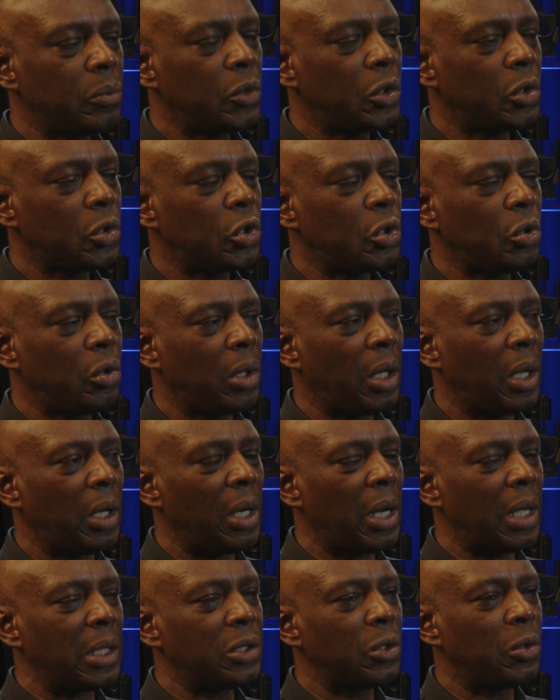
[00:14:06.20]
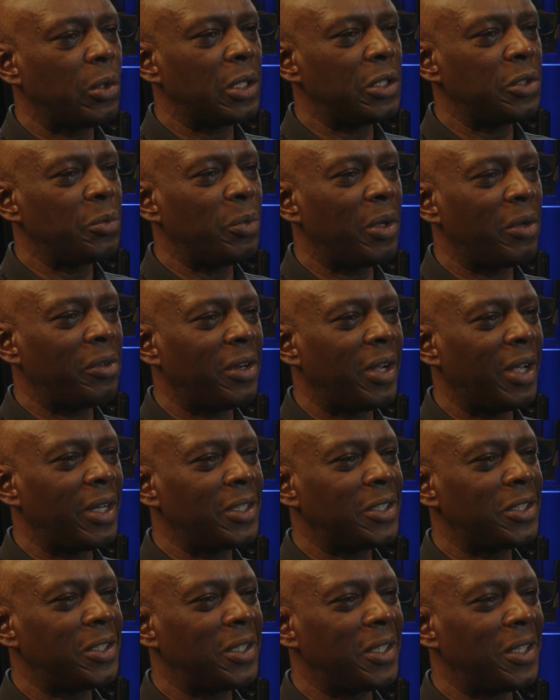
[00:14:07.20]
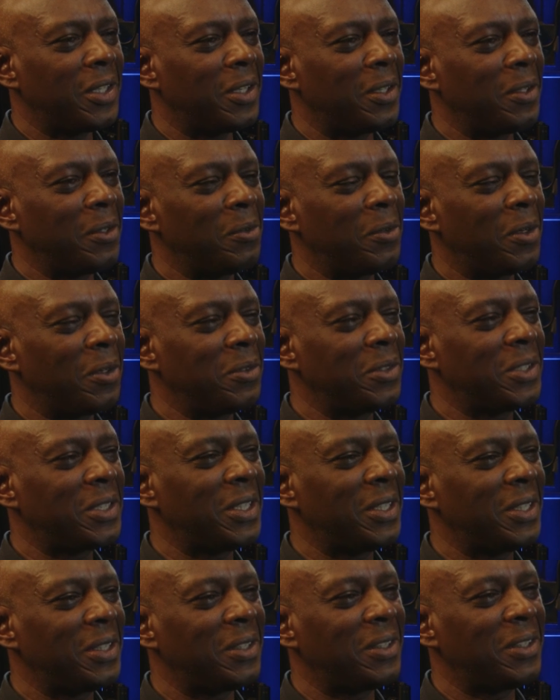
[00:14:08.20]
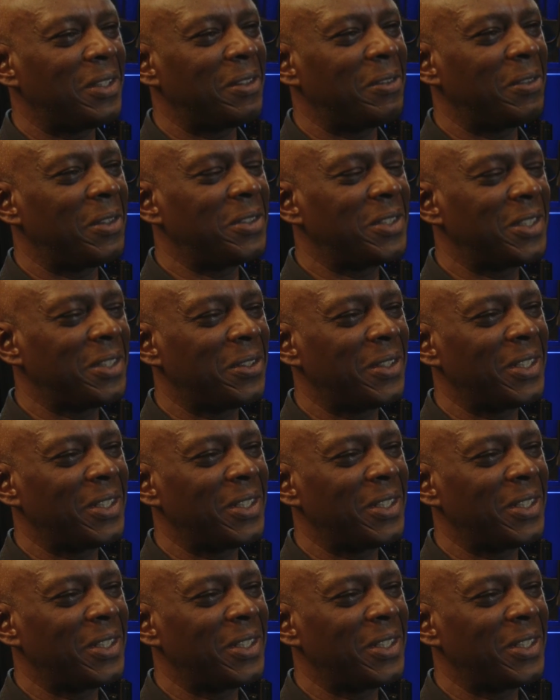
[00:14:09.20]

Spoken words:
not sure that last question, whether I answered it. What was it? What was the